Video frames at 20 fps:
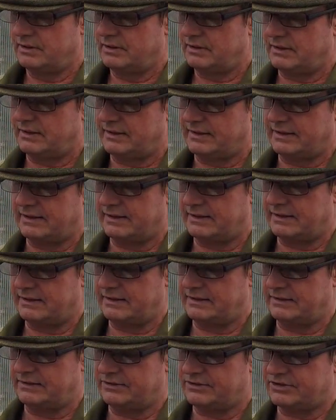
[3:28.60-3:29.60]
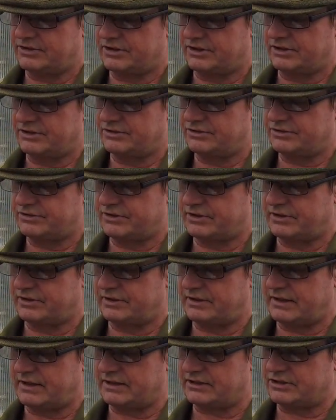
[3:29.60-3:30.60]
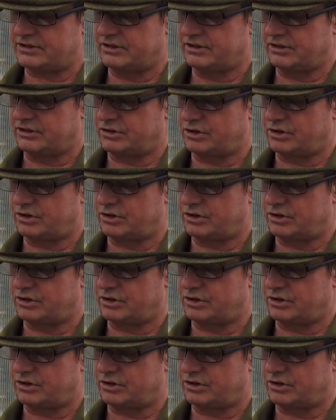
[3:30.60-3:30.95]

it says excellent